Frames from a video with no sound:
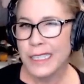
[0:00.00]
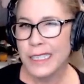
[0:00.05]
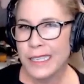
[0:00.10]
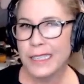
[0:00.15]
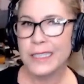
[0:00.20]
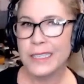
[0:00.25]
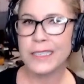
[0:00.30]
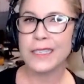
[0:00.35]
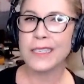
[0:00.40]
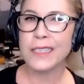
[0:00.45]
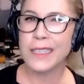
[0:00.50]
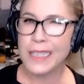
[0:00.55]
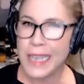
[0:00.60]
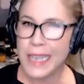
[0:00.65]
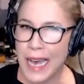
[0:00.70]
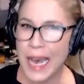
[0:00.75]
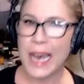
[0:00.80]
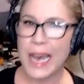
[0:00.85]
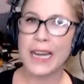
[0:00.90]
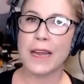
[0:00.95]
just to
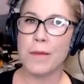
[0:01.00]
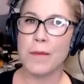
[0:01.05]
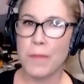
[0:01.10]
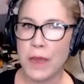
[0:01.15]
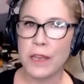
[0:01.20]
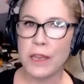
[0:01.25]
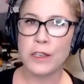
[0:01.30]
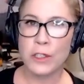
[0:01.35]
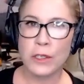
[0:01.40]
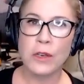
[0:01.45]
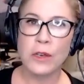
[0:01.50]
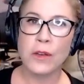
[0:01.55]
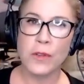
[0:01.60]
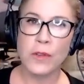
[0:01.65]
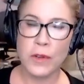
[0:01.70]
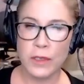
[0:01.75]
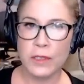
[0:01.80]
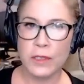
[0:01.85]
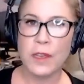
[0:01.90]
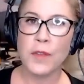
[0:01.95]
kind of make sure
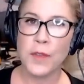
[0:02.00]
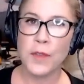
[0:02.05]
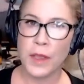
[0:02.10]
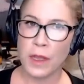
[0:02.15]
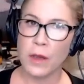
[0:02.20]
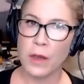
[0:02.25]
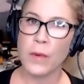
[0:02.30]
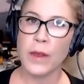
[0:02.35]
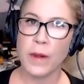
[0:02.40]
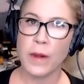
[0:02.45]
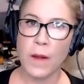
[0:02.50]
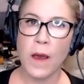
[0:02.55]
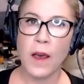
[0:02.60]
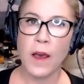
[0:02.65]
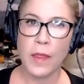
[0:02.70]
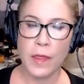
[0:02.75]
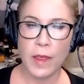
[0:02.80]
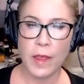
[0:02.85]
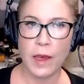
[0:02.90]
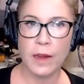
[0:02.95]
there's nothing going
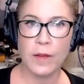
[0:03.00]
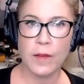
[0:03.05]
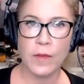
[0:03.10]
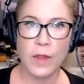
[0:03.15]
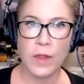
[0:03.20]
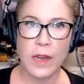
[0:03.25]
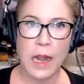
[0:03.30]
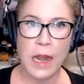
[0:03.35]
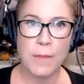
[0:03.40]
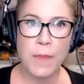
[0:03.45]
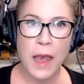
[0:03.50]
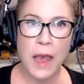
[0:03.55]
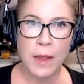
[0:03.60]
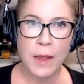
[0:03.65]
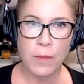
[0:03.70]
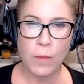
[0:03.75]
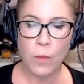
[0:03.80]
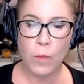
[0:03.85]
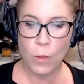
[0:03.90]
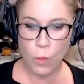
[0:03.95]
on that that I
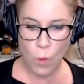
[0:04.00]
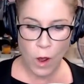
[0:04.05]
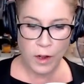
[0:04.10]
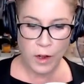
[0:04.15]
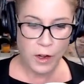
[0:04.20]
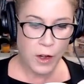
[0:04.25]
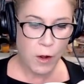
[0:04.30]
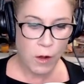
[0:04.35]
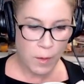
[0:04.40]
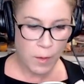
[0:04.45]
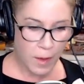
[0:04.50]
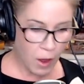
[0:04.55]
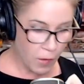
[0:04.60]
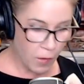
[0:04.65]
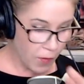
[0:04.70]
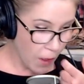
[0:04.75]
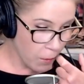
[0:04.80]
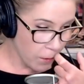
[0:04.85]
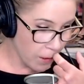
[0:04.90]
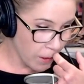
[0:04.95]
might want to know
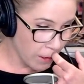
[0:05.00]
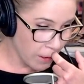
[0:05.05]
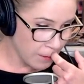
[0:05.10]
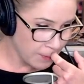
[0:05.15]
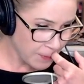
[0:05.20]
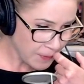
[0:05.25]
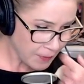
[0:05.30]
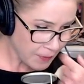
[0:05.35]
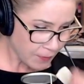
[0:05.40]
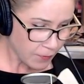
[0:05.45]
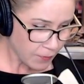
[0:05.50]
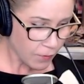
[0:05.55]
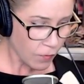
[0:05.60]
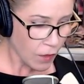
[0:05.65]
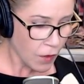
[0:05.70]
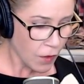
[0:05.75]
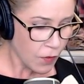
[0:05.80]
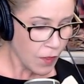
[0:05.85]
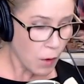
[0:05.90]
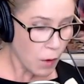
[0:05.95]
about that would
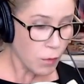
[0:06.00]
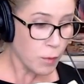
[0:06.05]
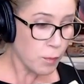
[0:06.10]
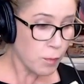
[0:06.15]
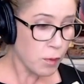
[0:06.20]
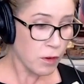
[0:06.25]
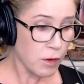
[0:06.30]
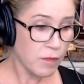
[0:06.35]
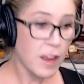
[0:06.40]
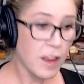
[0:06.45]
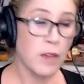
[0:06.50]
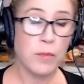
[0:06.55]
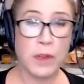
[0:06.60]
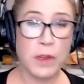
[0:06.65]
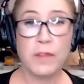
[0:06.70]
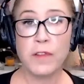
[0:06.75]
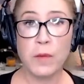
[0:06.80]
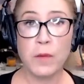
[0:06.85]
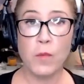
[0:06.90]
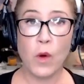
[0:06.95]
that would prevent
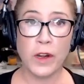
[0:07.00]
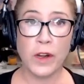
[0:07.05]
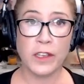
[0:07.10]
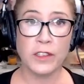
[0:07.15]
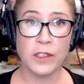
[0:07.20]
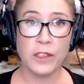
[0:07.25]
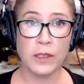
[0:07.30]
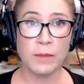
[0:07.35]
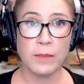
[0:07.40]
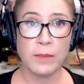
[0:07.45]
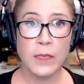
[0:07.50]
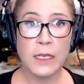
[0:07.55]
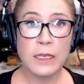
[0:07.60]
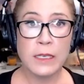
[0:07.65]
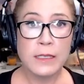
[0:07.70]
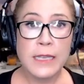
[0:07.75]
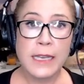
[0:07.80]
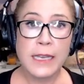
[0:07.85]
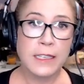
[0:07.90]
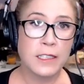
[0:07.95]
me from wanting to
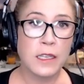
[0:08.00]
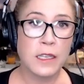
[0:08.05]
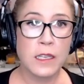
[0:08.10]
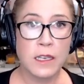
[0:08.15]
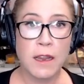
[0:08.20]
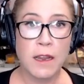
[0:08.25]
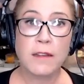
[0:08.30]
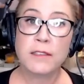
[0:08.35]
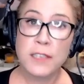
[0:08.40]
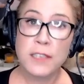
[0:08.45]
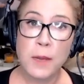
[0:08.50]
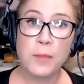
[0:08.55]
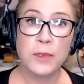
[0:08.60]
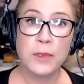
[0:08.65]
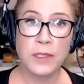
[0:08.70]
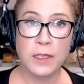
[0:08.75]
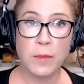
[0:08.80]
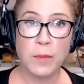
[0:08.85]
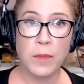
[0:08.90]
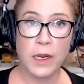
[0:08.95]
take it to the next step
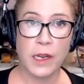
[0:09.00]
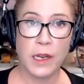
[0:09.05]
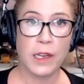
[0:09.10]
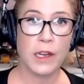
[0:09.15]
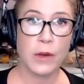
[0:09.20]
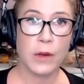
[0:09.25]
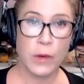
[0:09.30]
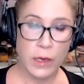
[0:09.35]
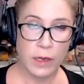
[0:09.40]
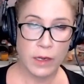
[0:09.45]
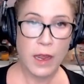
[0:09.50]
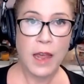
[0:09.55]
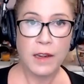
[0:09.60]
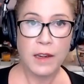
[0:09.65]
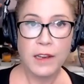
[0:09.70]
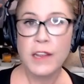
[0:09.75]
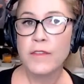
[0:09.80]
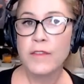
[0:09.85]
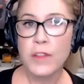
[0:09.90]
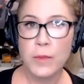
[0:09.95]
with somebody, you know, and,
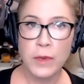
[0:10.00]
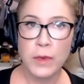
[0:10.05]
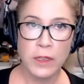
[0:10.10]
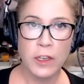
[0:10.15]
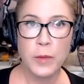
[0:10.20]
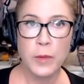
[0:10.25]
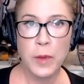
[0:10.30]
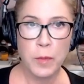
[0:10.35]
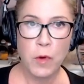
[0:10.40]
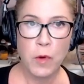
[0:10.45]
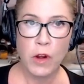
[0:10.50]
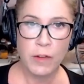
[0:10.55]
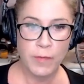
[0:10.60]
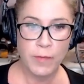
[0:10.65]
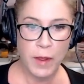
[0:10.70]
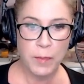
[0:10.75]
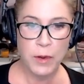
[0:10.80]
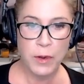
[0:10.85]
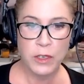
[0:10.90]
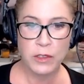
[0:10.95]
and give them a little bit more of
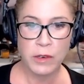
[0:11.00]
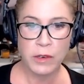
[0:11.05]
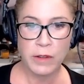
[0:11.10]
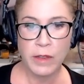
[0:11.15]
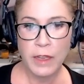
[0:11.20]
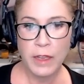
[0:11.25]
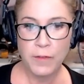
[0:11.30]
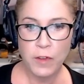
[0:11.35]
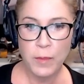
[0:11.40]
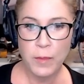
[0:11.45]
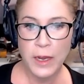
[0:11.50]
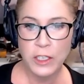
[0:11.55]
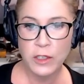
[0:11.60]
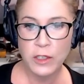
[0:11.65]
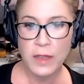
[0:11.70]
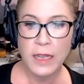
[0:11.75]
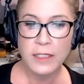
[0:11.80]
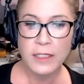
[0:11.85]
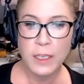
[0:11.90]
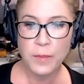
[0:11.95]
my personal
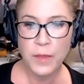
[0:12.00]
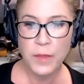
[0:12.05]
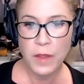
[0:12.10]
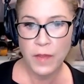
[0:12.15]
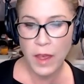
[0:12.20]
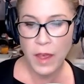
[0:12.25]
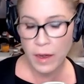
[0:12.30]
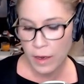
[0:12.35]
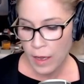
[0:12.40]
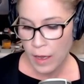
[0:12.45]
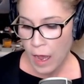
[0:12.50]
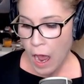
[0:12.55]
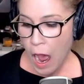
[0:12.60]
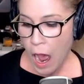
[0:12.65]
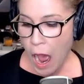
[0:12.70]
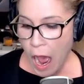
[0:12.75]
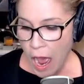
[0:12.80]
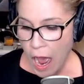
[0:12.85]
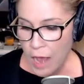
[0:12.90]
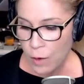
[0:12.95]
information. That's something that
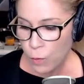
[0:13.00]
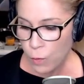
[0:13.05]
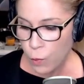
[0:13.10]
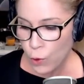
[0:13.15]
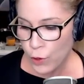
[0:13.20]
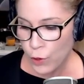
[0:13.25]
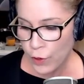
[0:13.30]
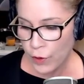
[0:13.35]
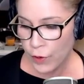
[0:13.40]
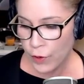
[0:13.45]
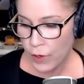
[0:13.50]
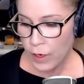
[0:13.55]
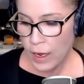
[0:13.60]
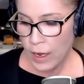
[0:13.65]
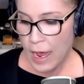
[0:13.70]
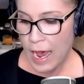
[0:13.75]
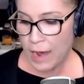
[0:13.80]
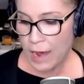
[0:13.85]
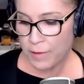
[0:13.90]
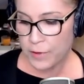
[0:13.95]
I would
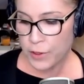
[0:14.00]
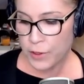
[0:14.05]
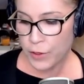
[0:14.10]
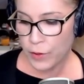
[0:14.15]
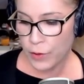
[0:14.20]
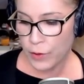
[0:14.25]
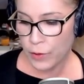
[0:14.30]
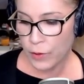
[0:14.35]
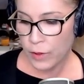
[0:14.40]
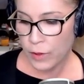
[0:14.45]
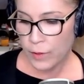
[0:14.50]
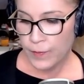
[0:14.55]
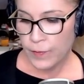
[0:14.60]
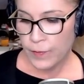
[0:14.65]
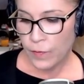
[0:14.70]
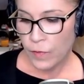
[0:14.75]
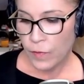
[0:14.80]
have to